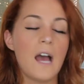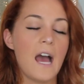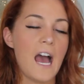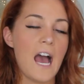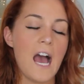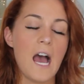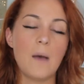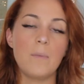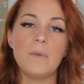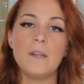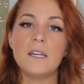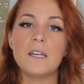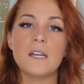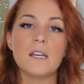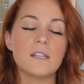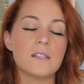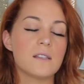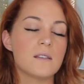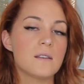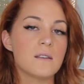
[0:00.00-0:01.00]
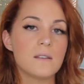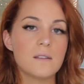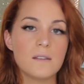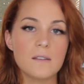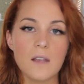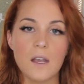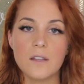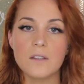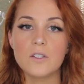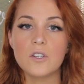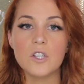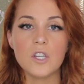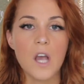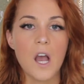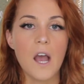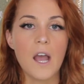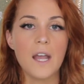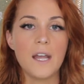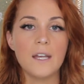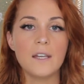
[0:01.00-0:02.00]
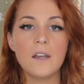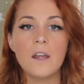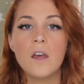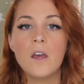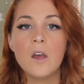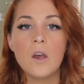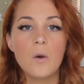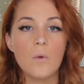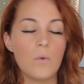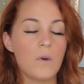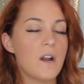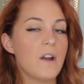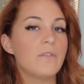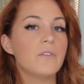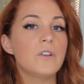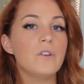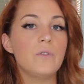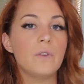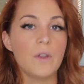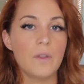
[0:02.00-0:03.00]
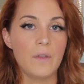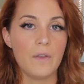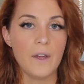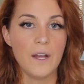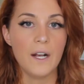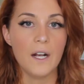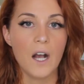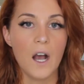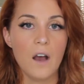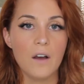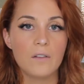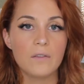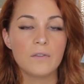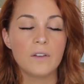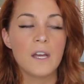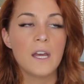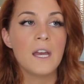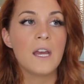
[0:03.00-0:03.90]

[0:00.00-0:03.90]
happiness, sunshine, whatever you can think of.